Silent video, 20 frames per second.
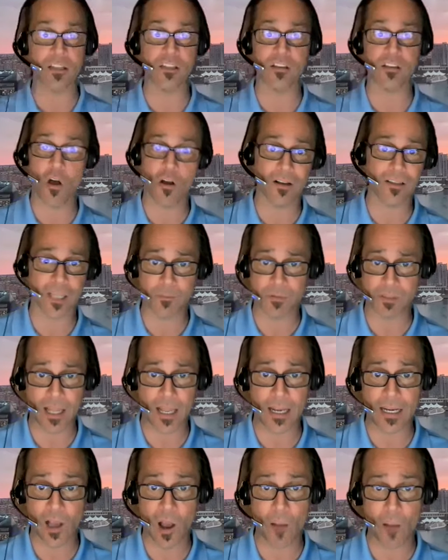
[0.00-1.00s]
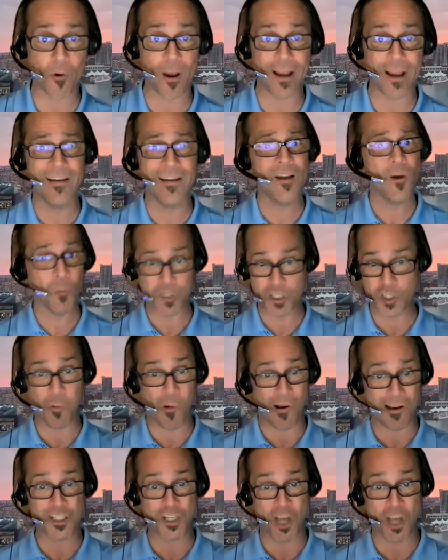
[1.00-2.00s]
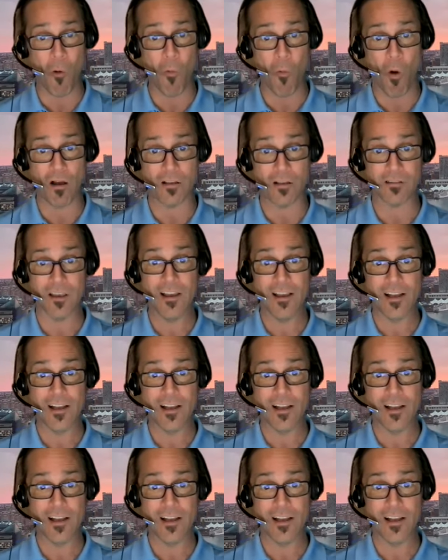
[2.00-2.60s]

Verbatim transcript: and as long as I'm standing upright, which is where Joe was,